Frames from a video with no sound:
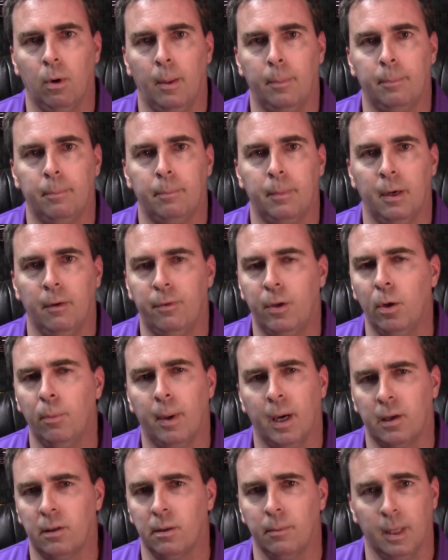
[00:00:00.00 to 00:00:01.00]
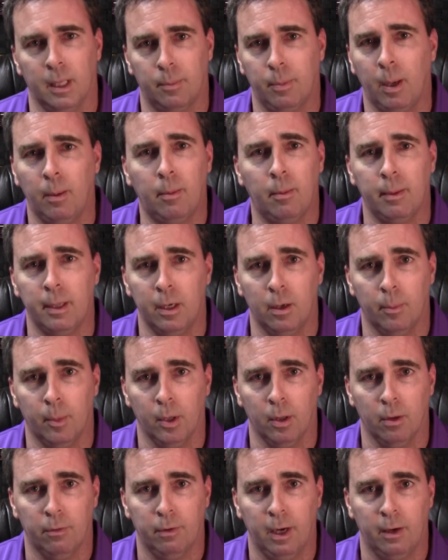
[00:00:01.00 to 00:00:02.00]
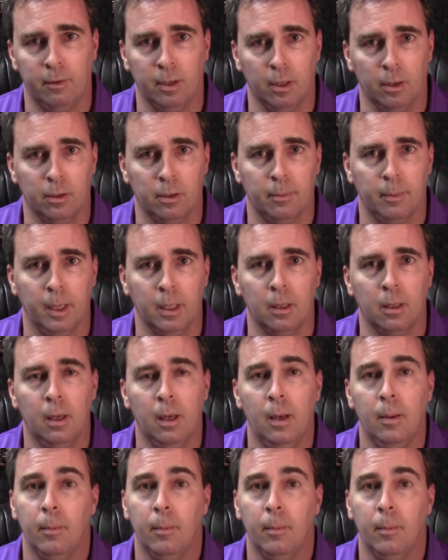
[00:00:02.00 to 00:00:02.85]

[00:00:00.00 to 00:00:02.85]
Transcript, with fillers: go up a few bucks a month, probably no more than $5 a month.